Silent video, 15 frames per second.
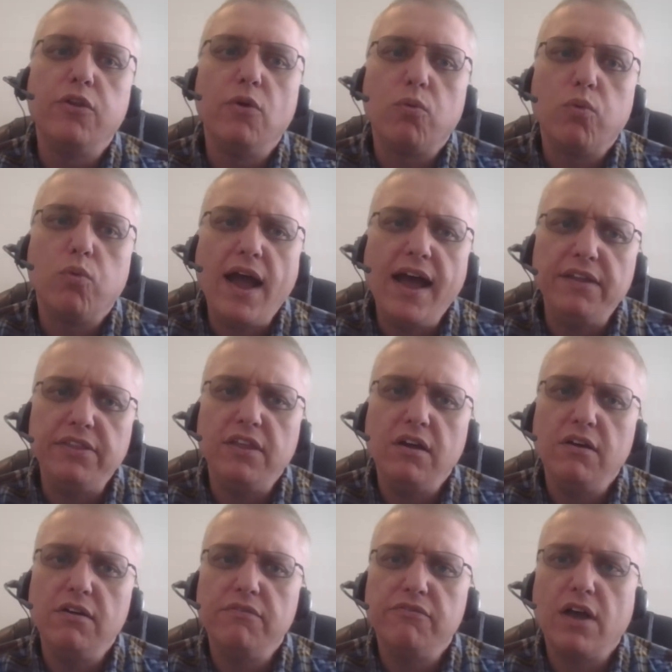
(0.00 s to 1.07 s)
The wrath
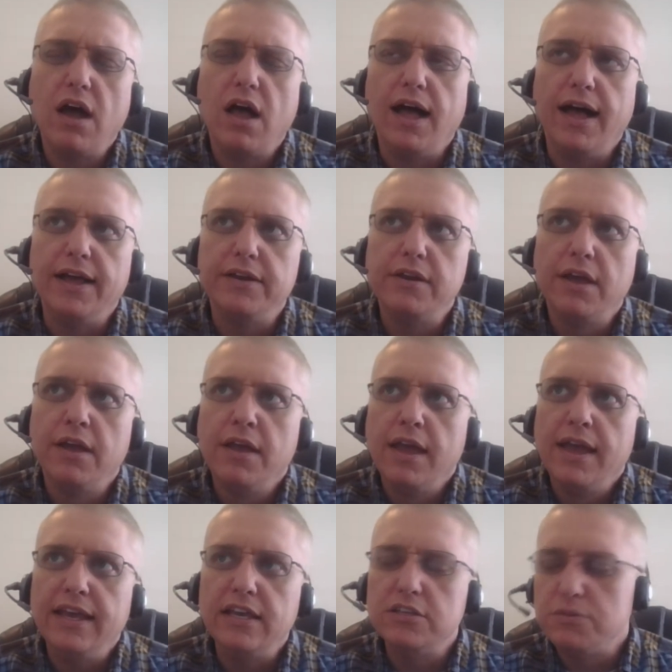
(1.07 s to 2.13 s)
of God
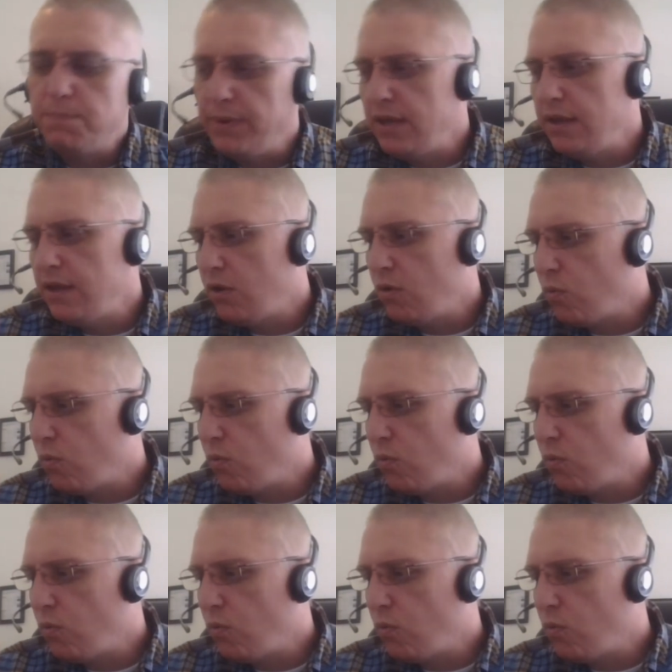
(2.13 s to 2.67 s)
is being